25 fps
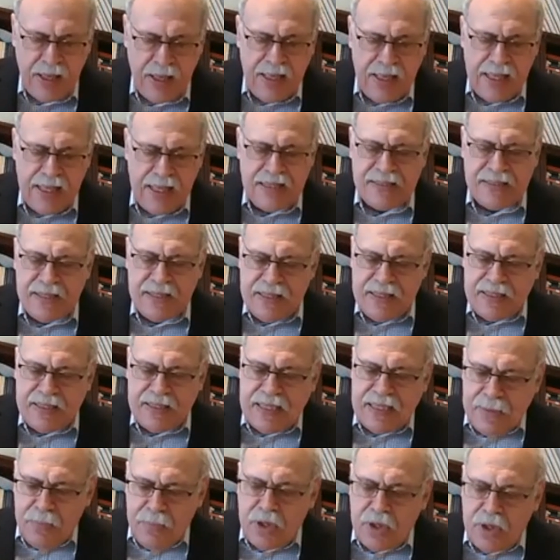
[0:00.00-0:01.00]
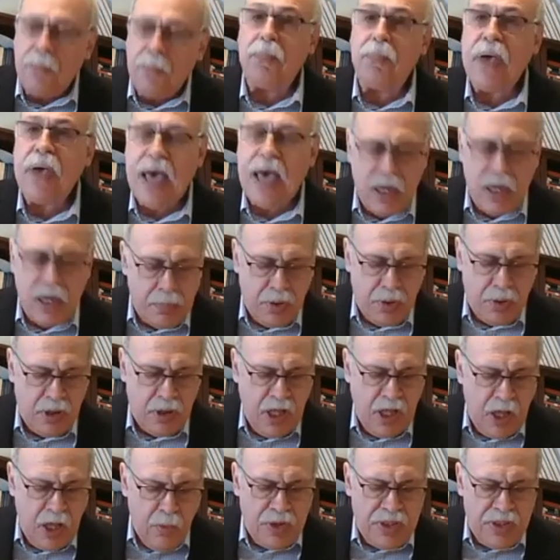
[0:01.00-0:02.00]
is that it seemed
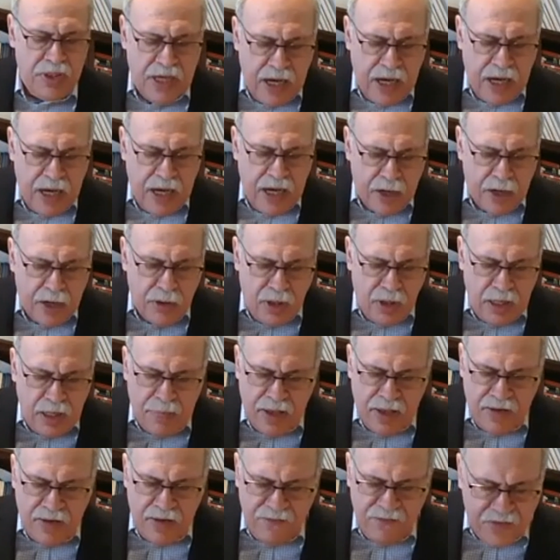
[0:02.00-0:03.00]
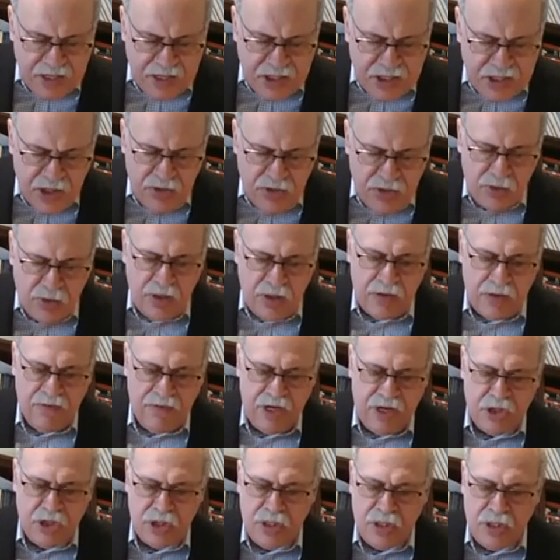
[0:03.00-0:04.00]
compatible with the utterly metaphysical
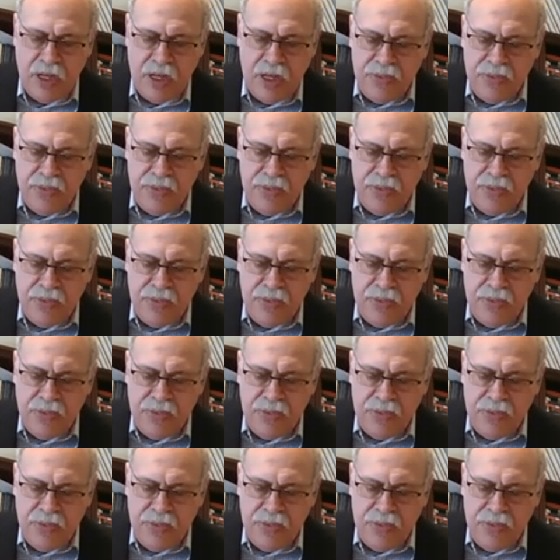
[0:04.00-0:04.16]
conviction